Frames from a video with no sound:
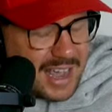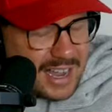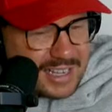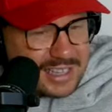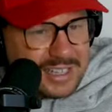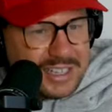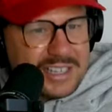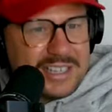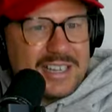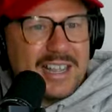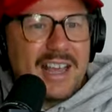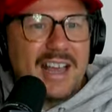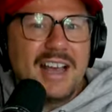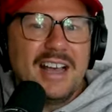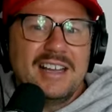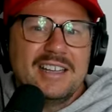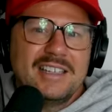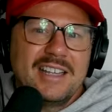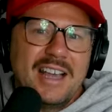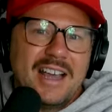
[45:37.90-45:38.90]
It makes sense.
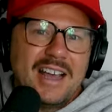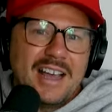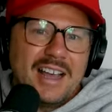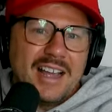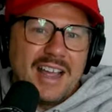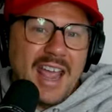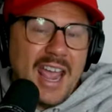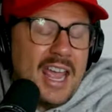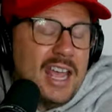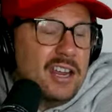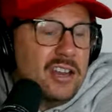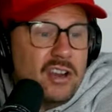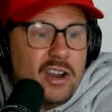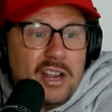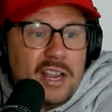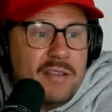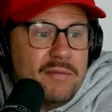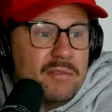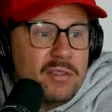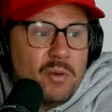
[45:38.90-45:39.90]
Yeah, yeah, yeah. And
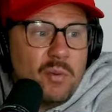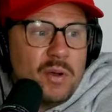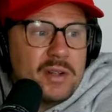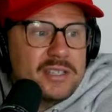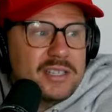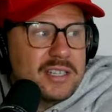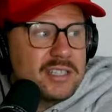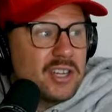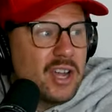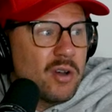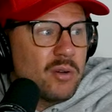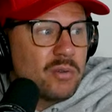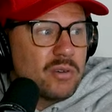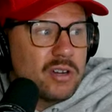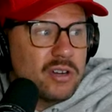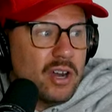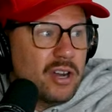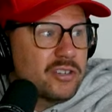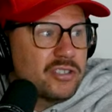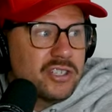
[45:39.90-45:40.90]
even the ones that don't
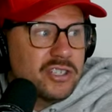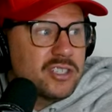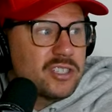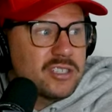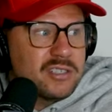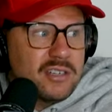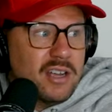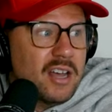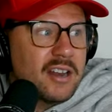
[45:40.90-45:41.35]
are just